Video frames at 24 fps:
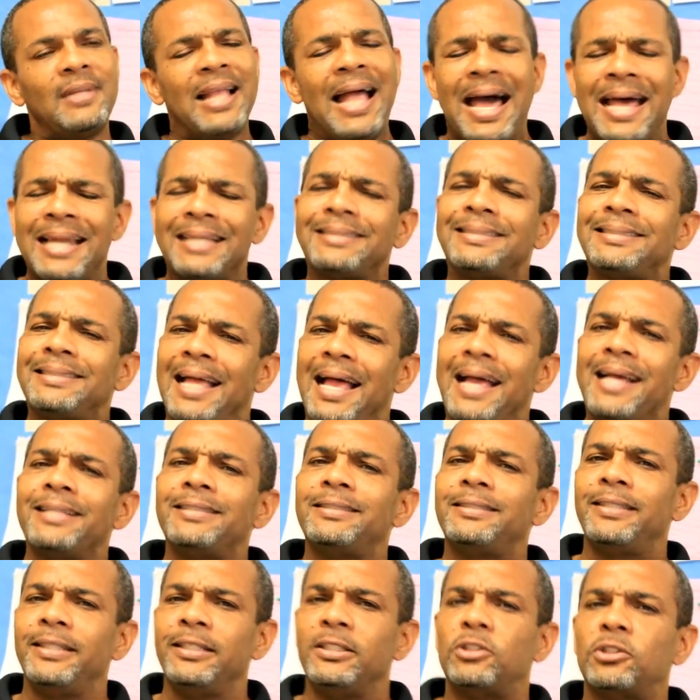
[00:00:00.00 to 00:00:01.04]
had a
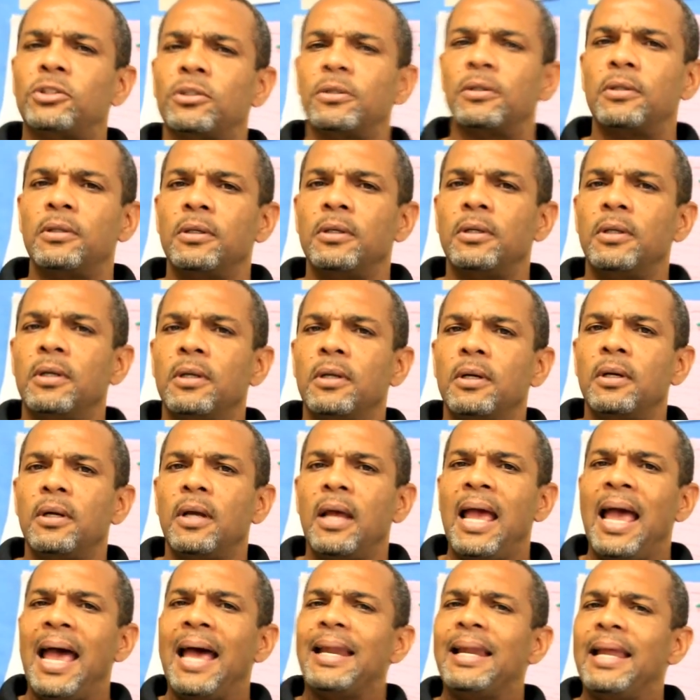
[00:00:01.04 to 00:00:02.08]
science teacher
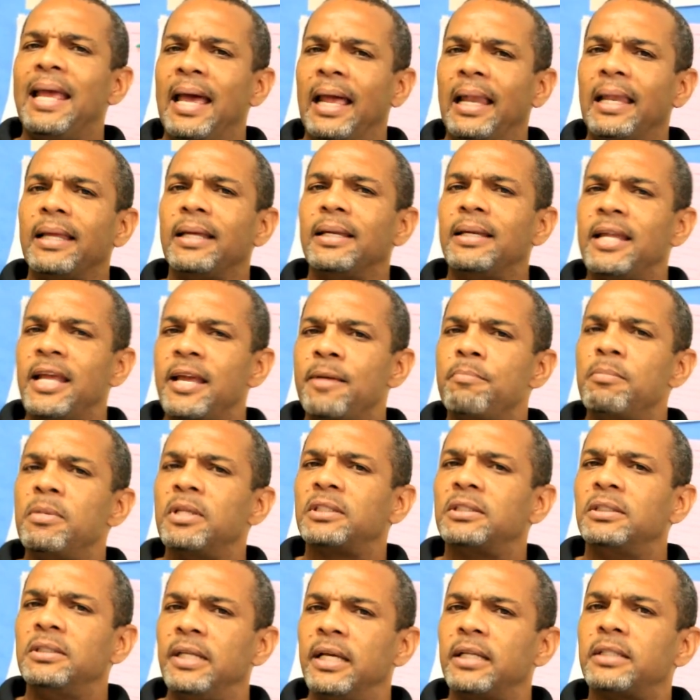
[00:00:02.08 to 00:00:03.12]
at Elliott named
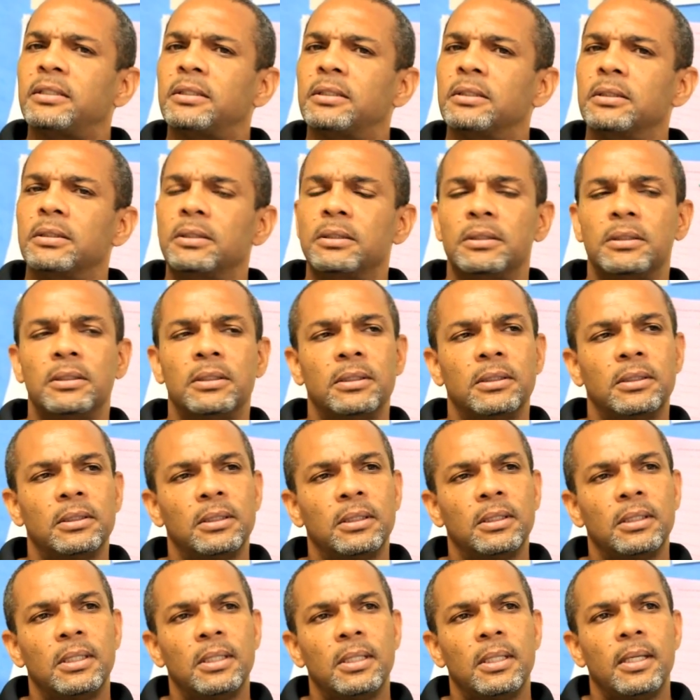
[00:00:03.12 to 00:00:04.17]
Miss Dixon.
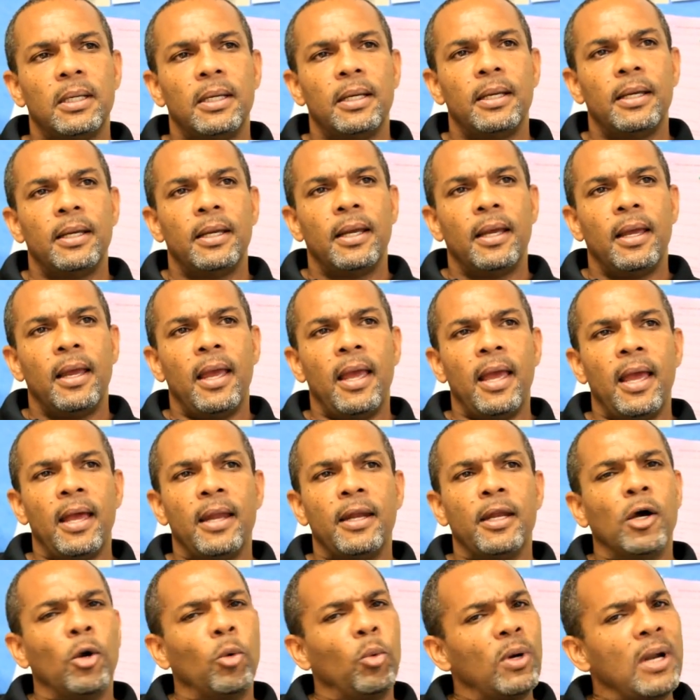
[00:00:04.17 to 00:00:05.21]

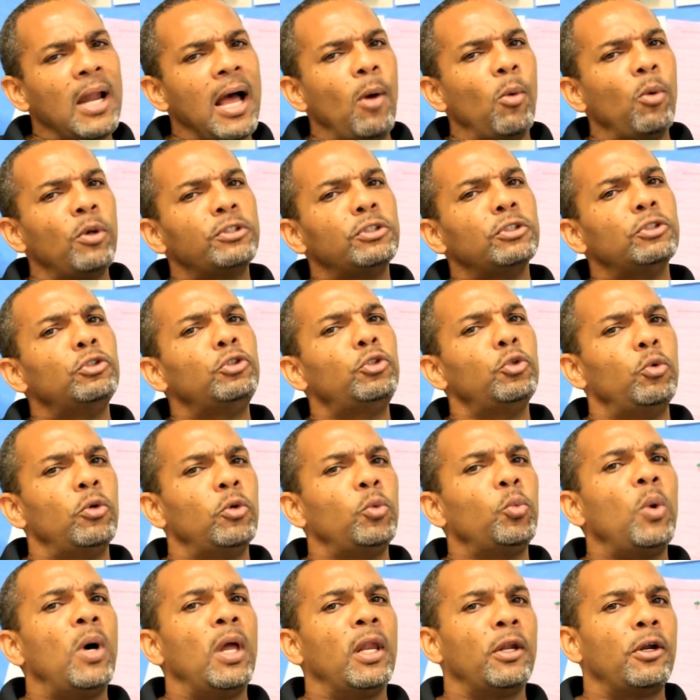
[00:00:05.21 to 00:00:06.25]
And when I wasn't
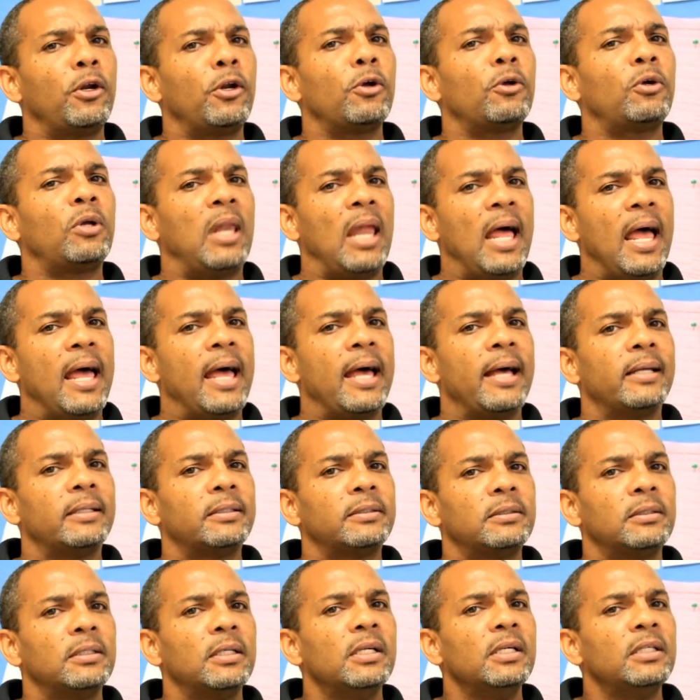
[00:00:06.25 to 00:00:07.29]
doing well in her
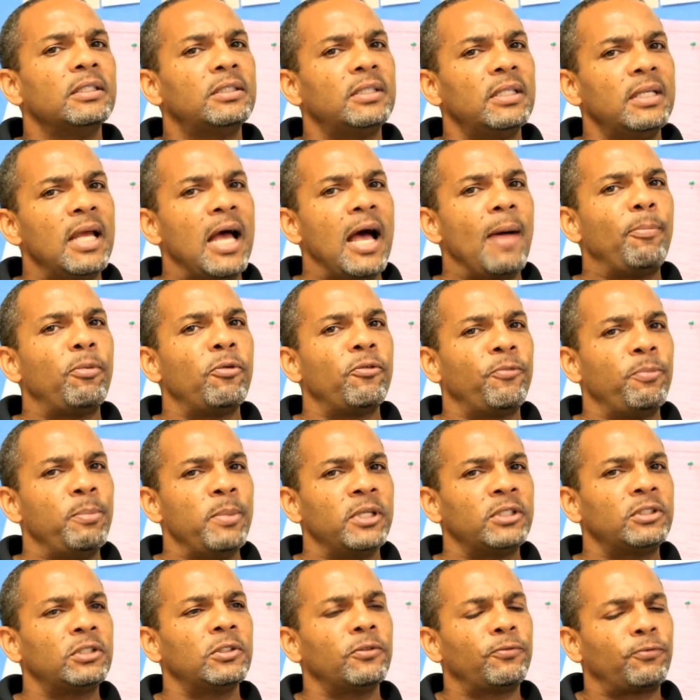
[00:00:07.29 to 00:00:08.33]
class, she got
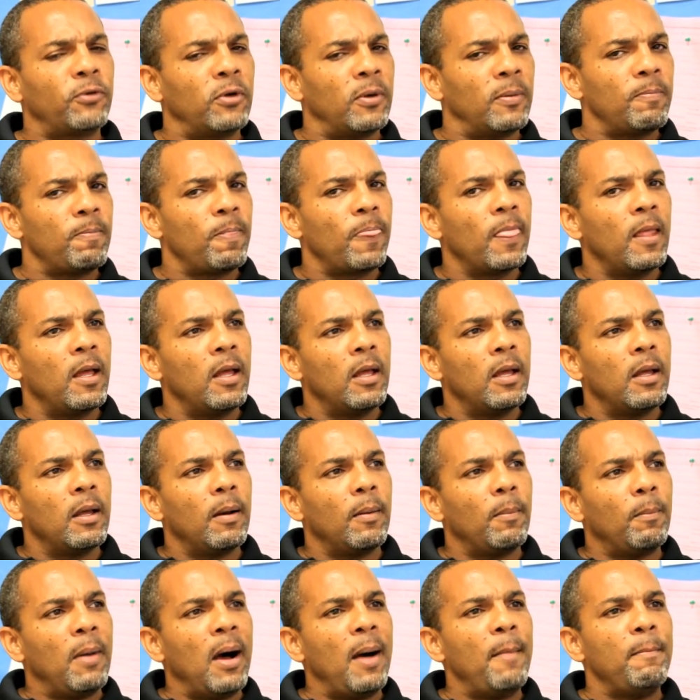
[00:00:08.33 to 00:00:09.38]
permission from
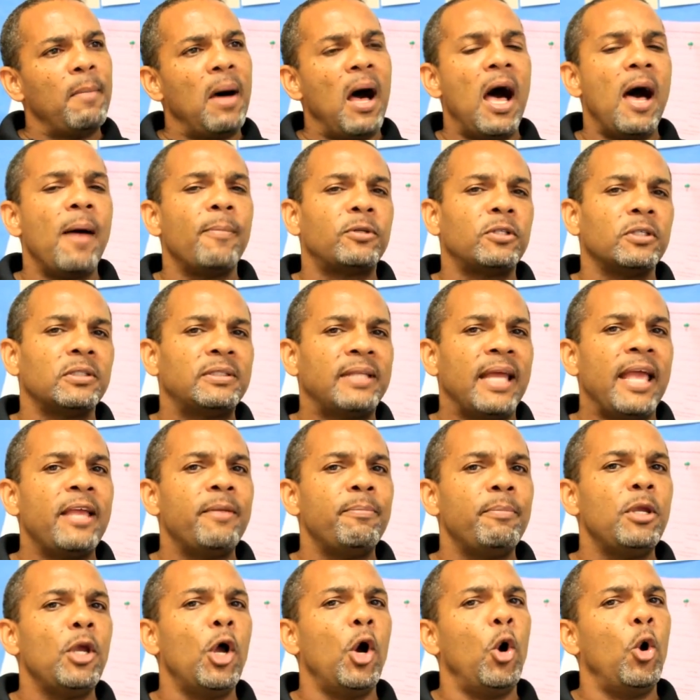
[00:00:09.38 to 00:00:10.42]
my mom to
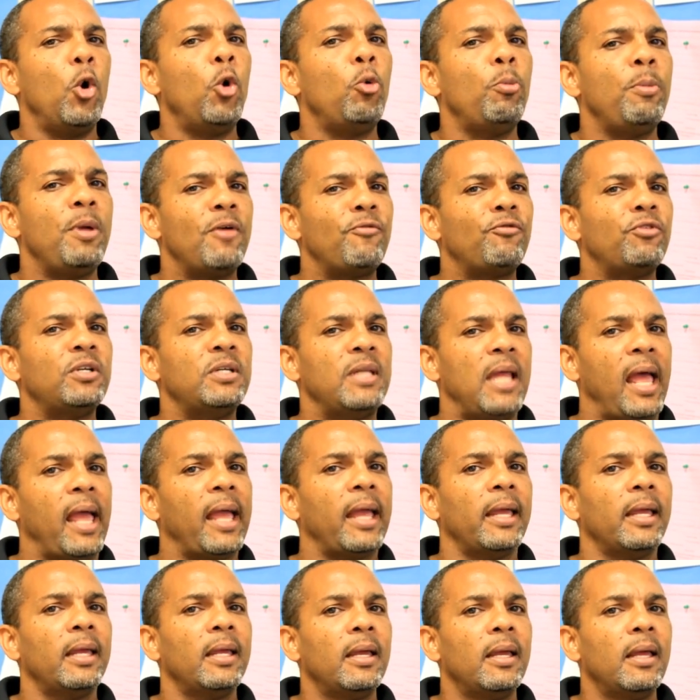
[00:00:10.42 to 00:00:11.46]
take me home every
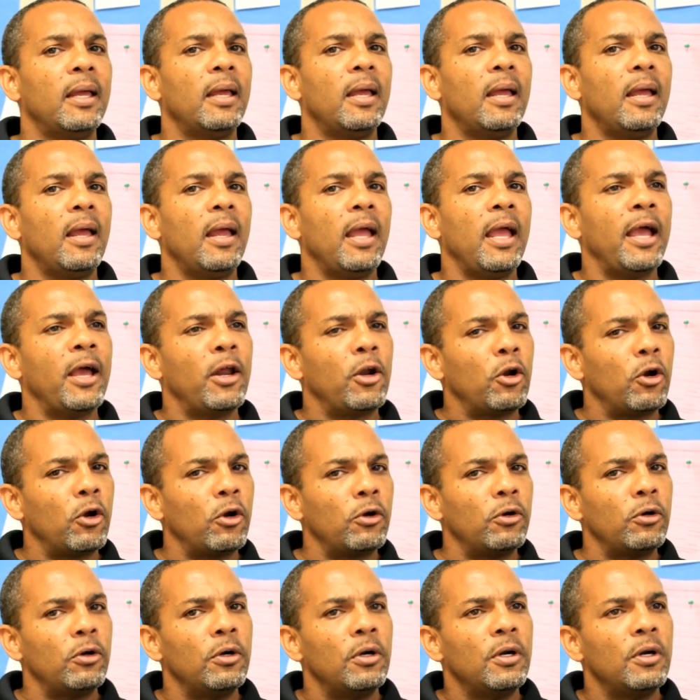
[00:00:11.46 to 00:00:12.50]
day. And
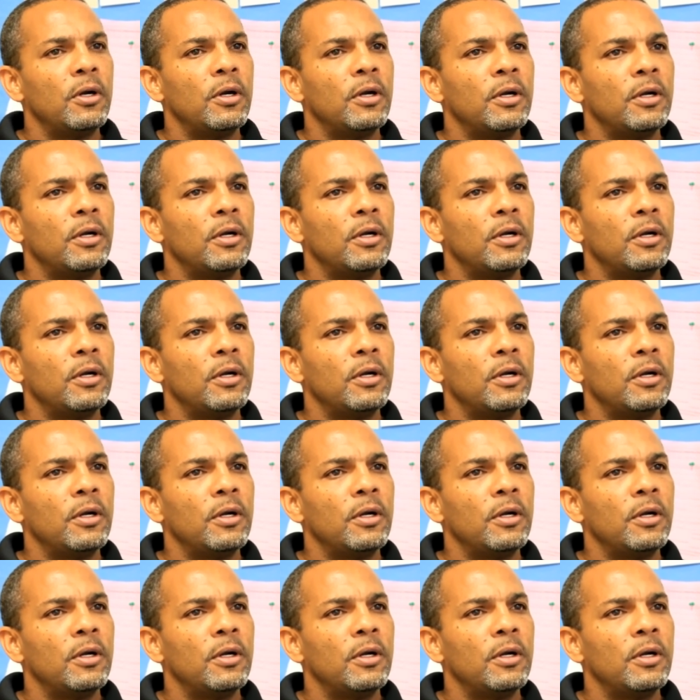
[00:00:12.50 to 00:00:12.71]
her